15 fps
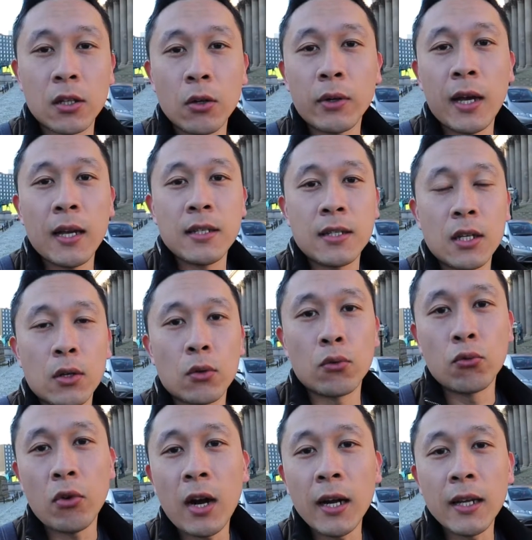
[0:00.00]
located
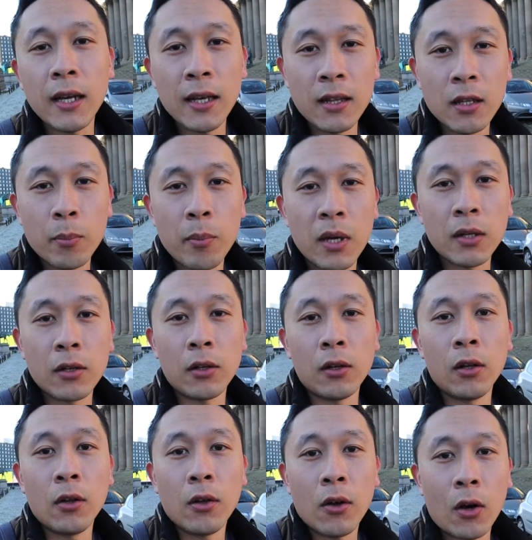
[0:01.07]
right in the
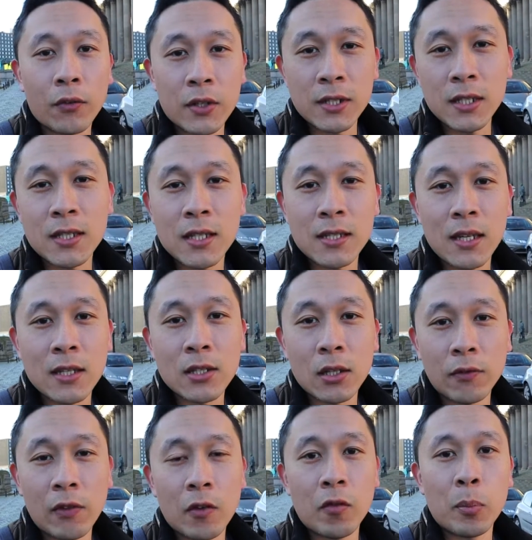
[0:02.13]
middle of the city centre
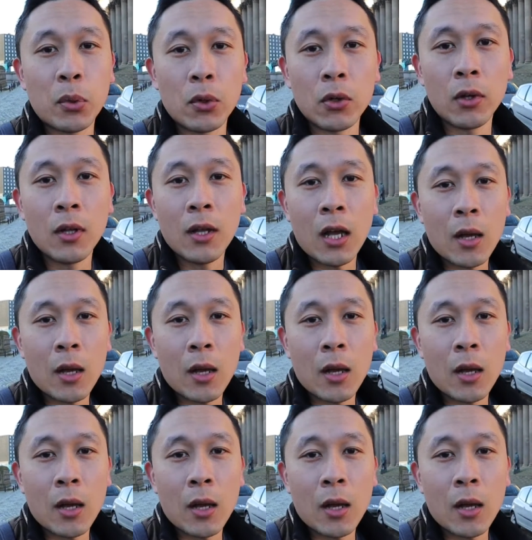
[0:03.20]
of Liverpool,